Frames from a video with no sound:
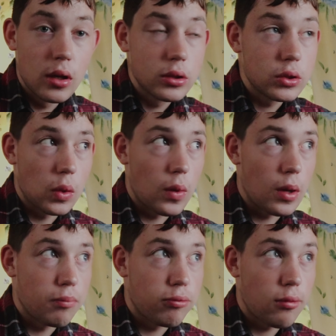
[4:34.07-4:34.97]
So
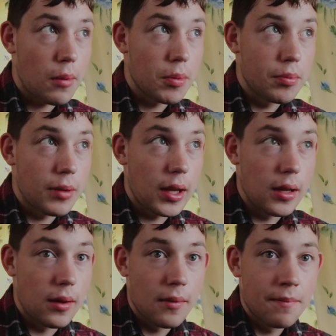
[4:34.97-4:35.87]
I'll
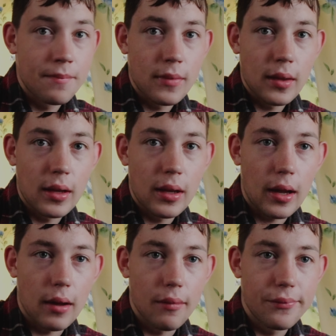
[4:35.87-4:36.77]
probably
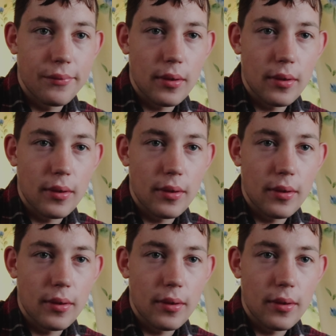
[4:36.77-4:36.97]
have